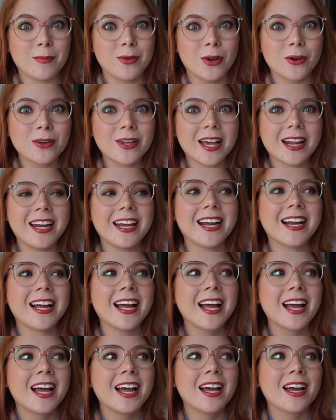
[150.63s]
You're getting,
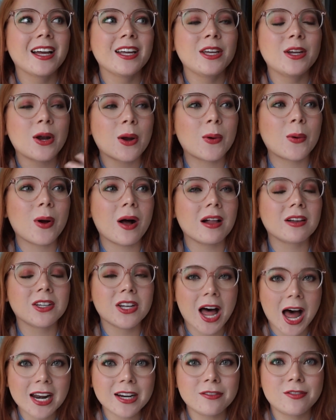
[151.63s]
you know, a
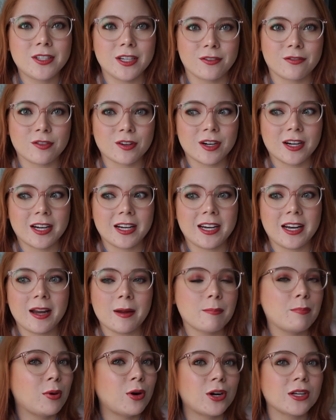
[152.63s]
lot of different
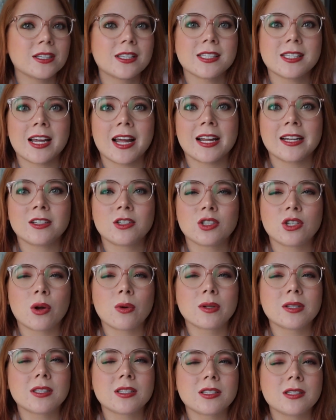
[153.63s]
inputs. And so
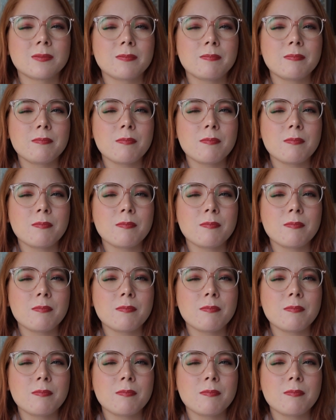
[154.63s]
it's